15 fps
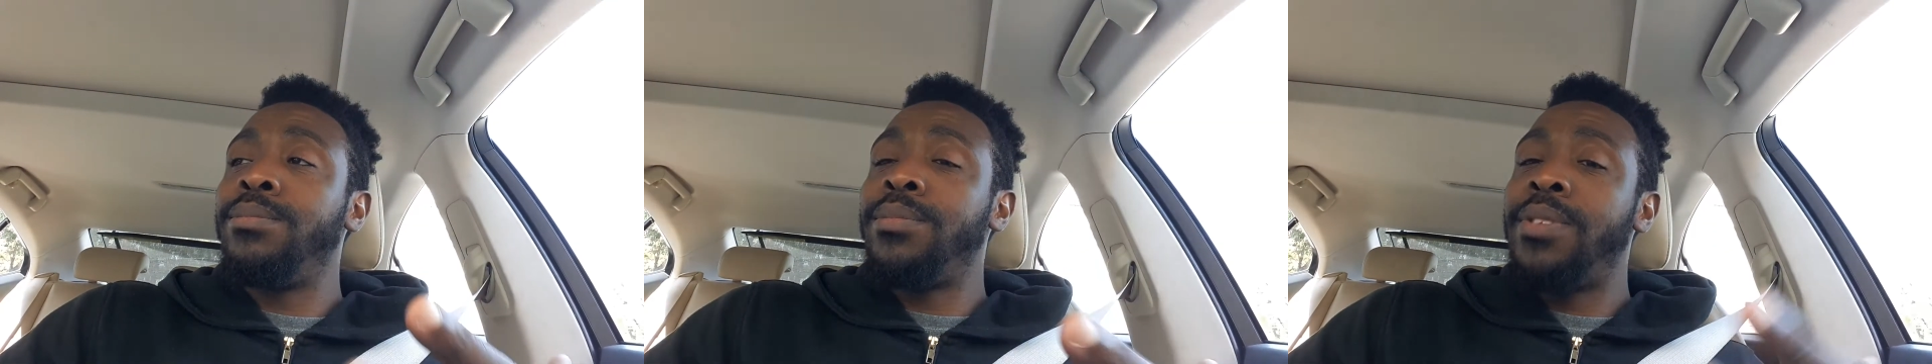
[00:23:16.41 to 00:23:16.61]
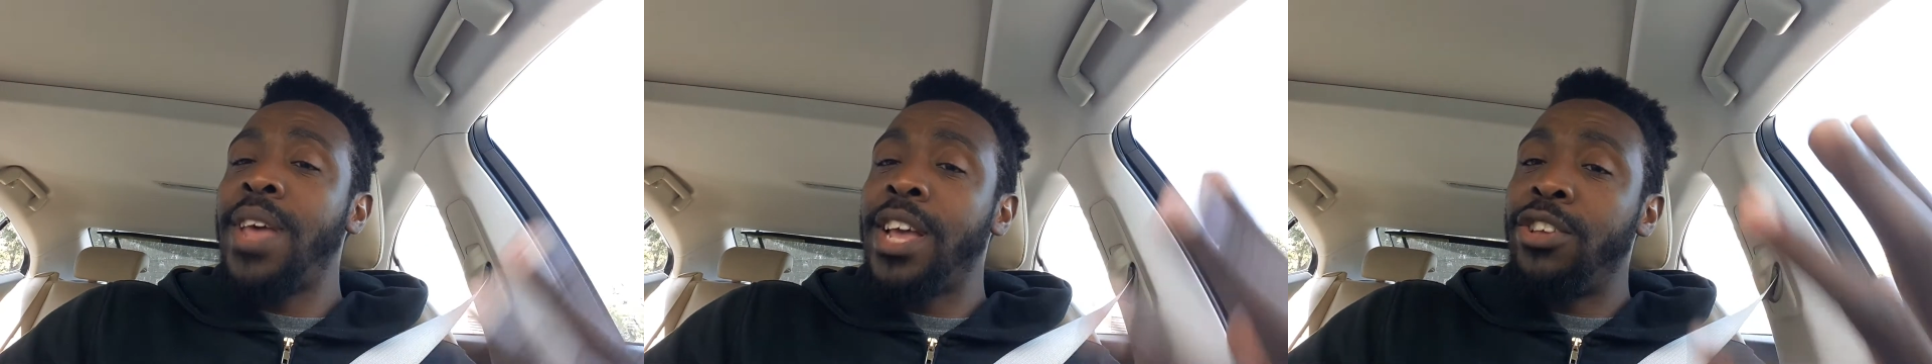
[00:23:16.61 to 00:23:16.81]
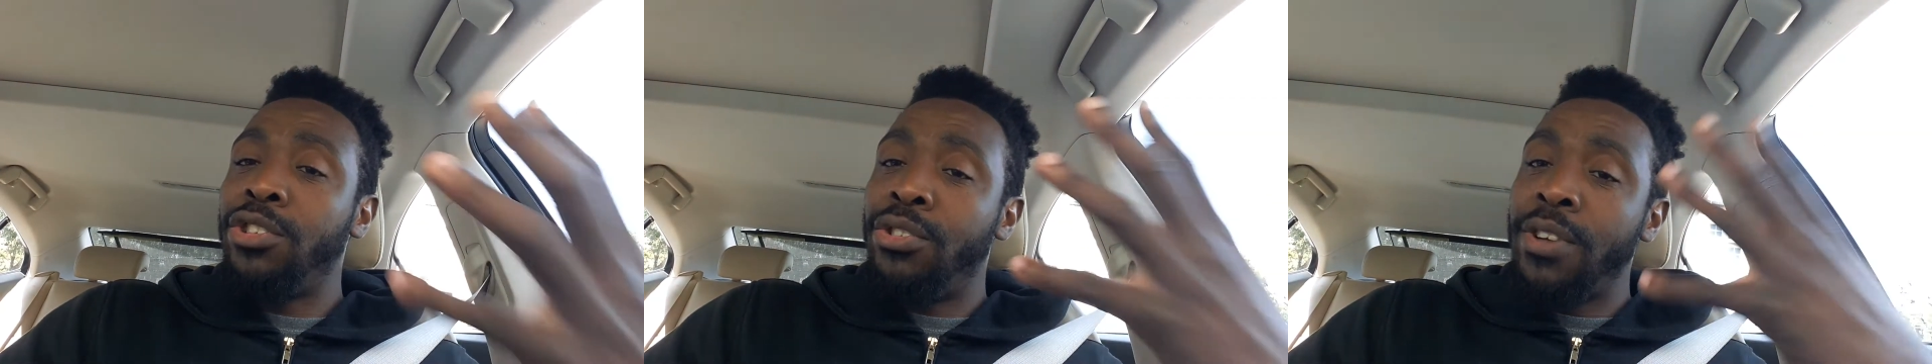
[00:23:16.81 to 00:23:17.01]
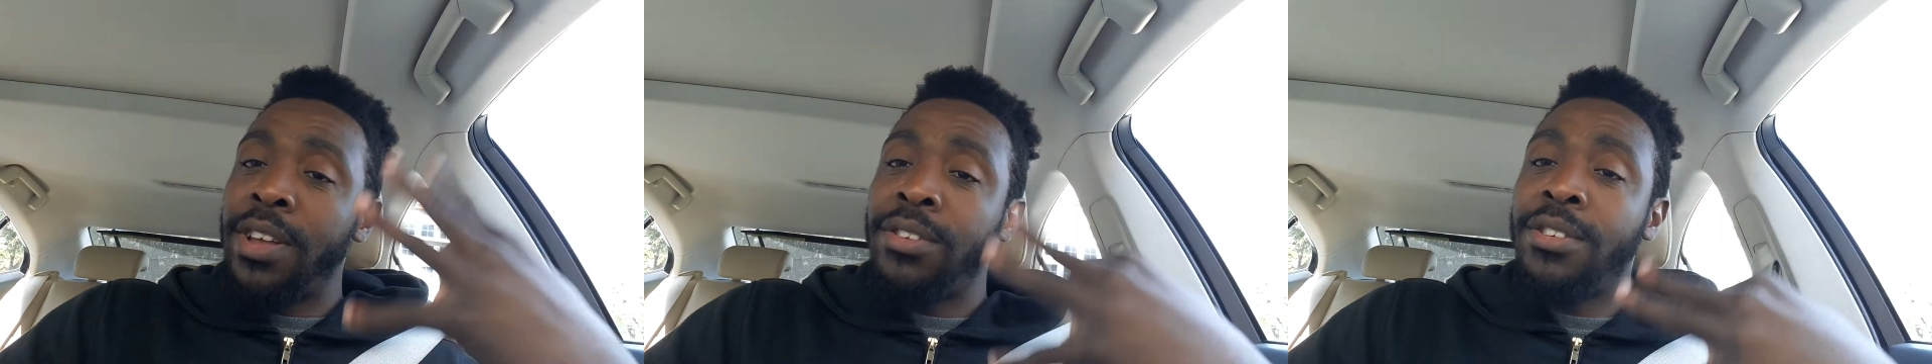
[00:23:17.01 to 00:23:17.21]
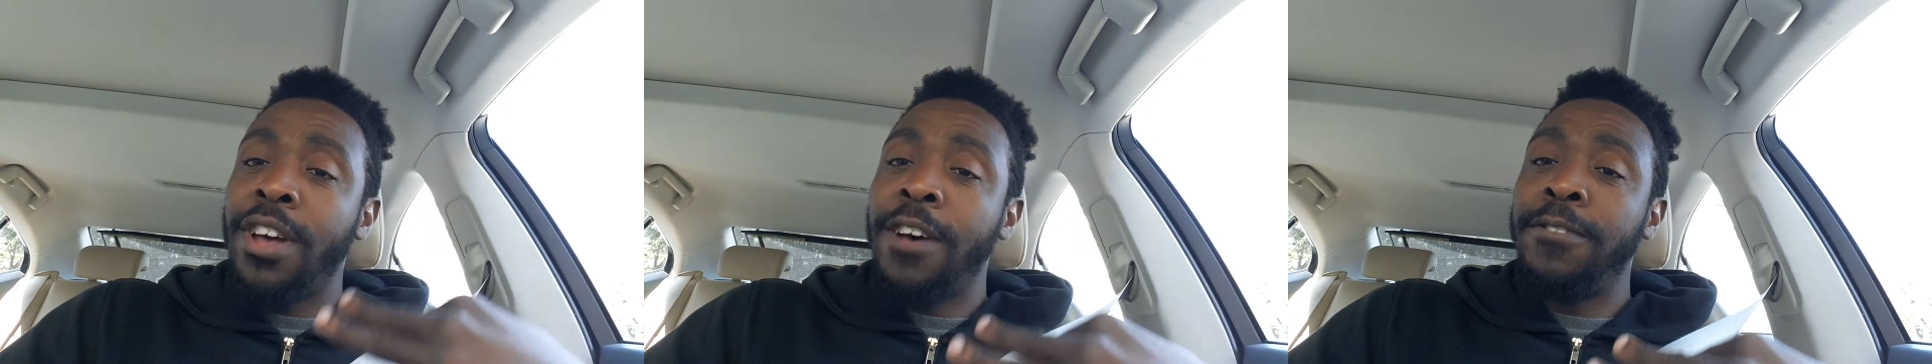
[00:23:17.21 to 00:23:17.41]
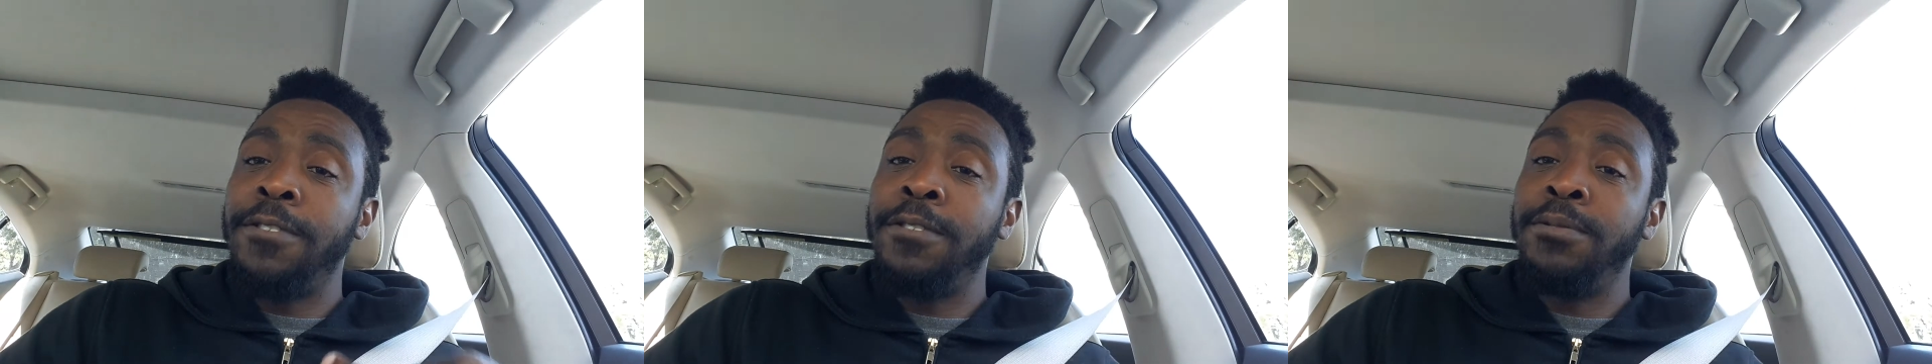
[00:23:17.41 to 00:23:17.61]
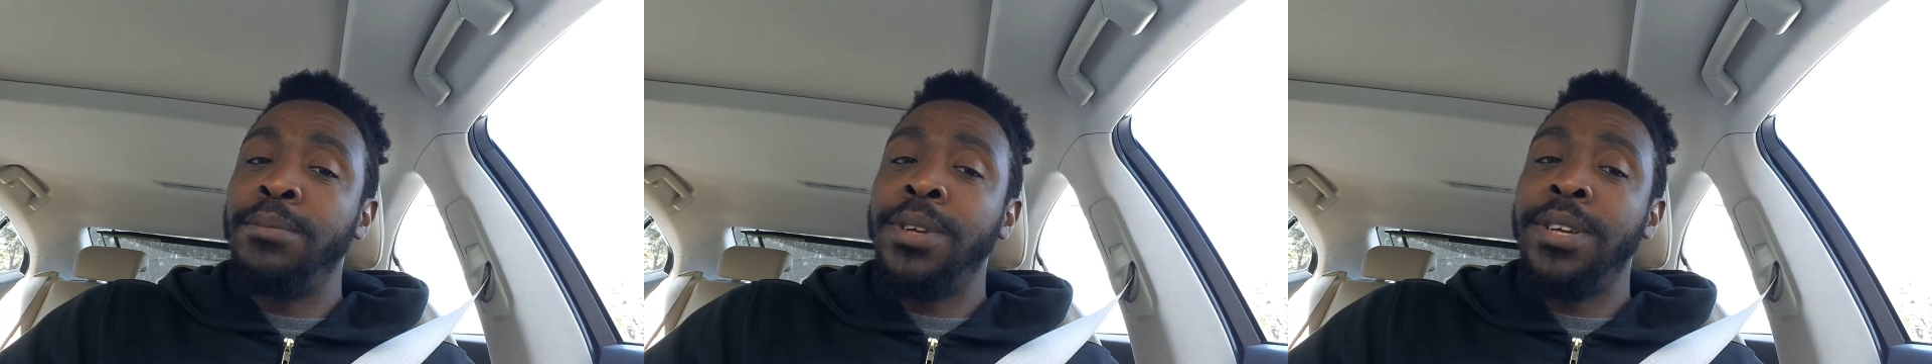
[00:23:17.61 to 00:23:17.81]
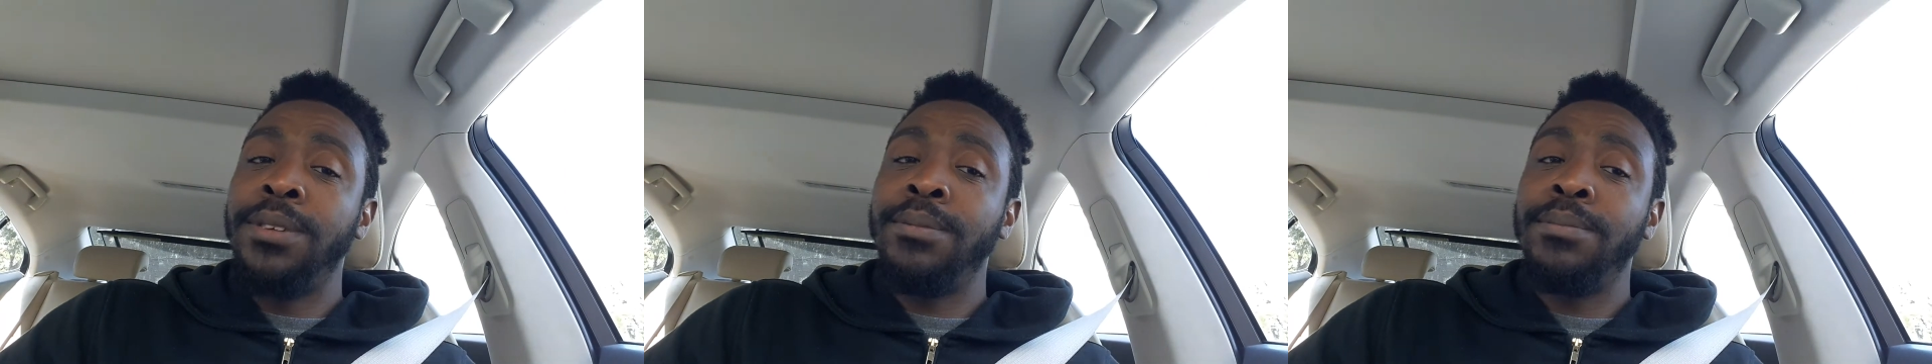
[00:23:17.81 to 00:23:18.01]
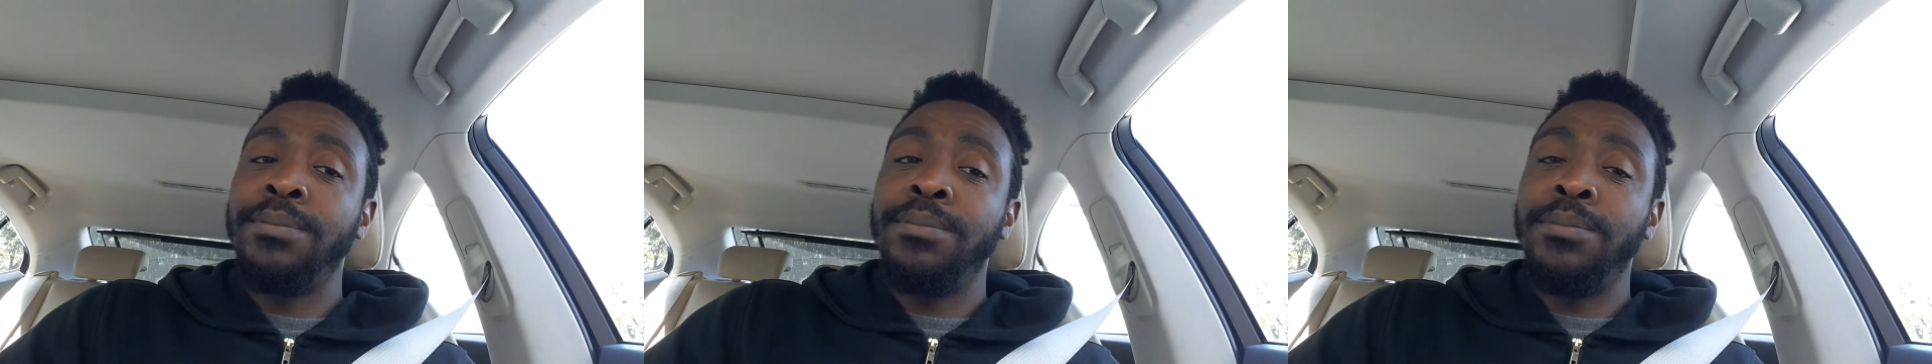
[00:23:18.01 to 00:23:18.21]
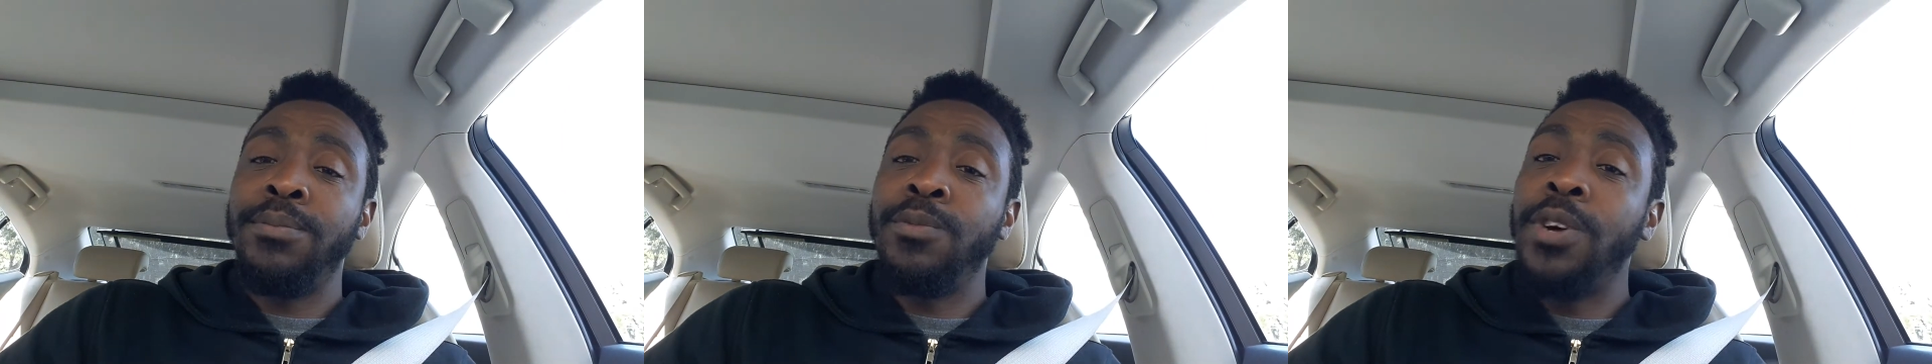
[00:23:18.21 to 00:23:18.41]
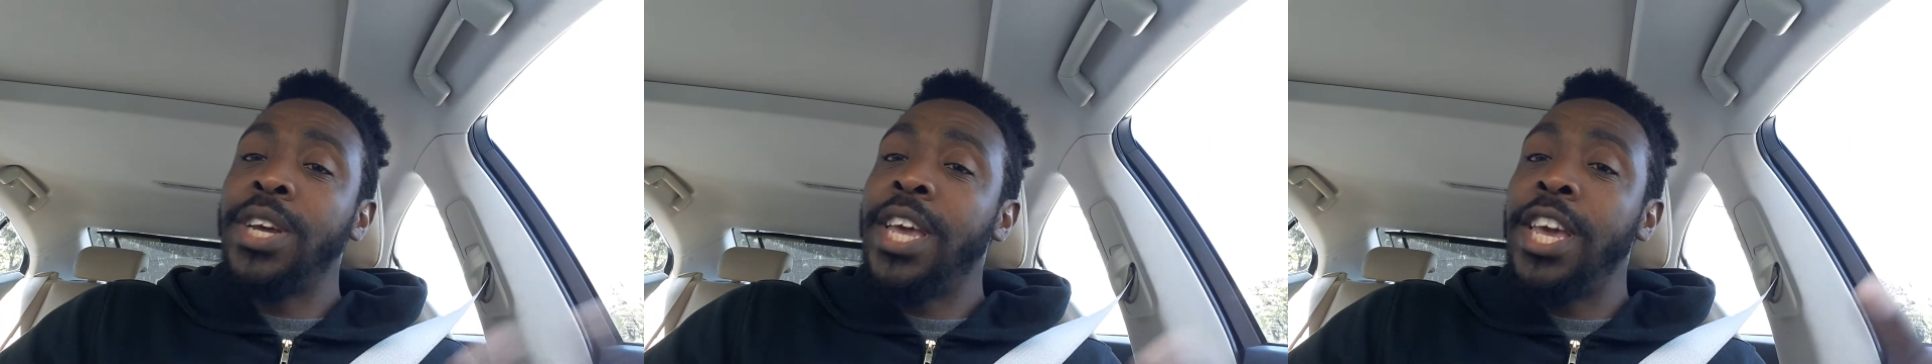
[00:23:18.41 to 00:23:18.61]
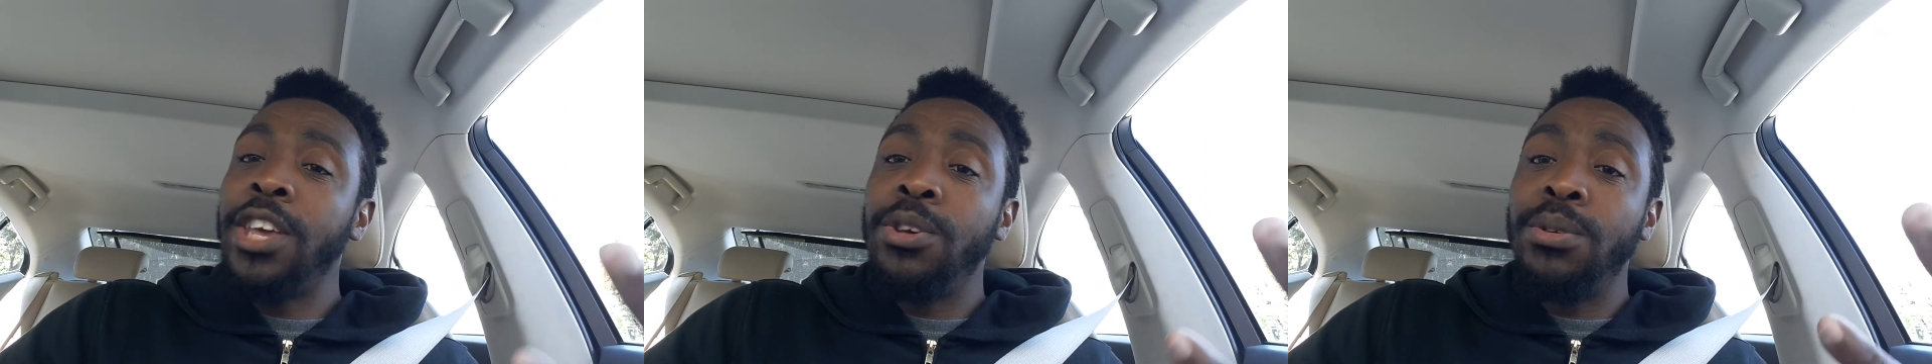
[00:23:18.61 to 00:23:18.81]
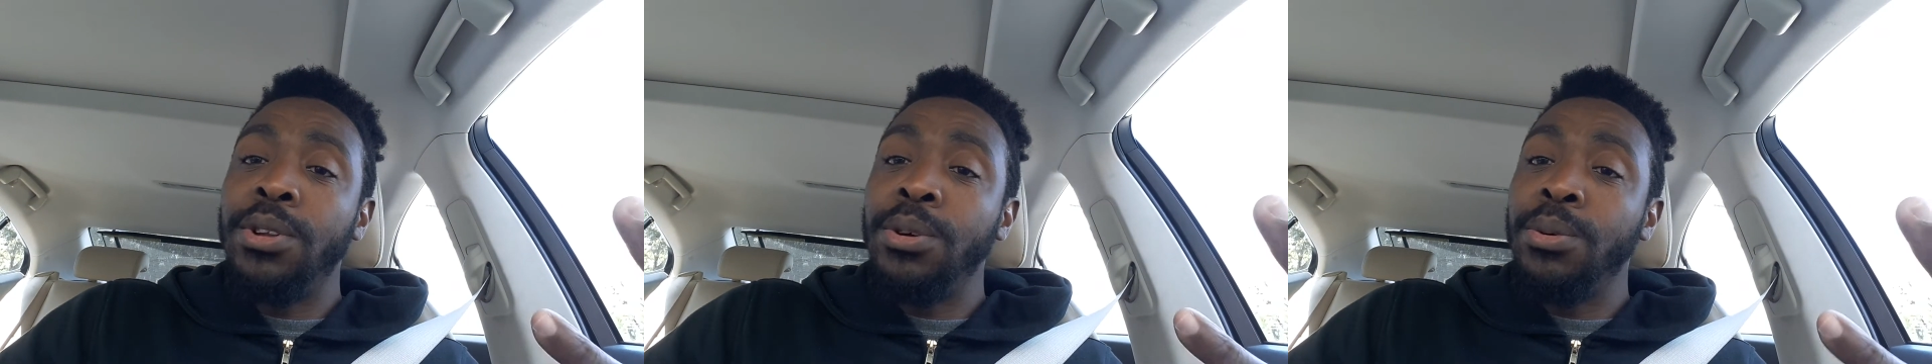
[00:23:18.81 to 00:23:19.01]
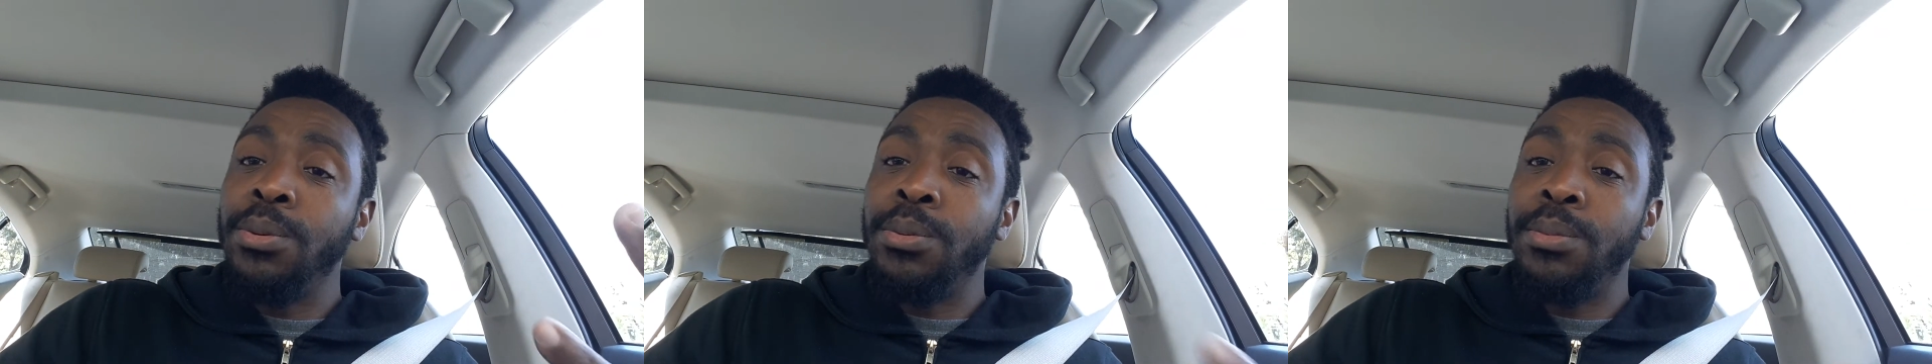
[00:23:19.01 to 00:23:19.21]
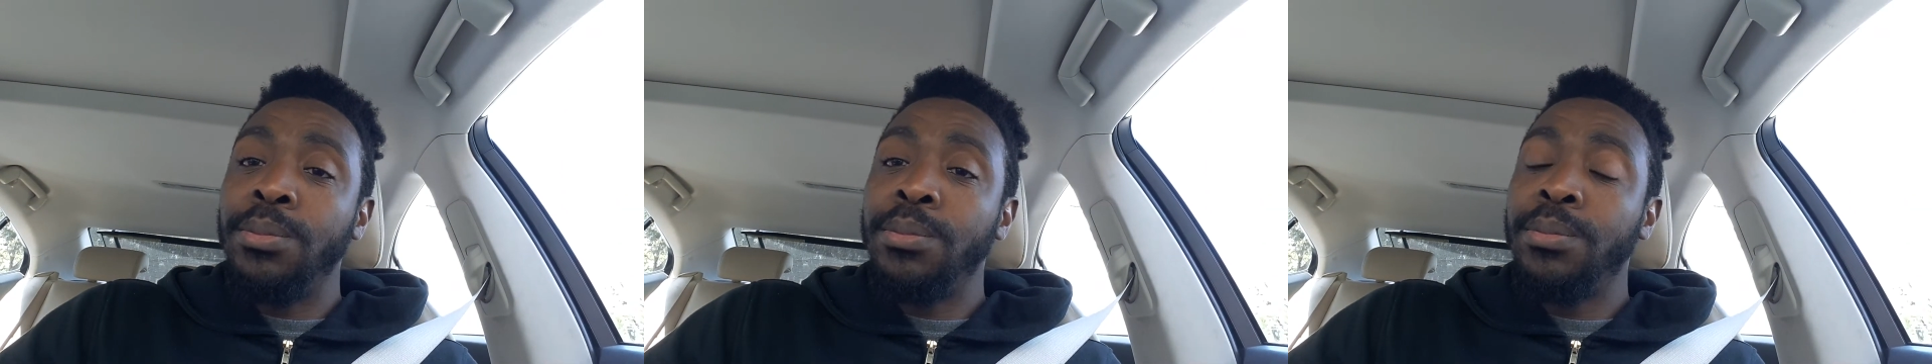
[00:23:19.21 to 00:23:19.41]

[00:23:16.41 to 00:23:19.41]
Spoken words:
take stress off of me. What can you do?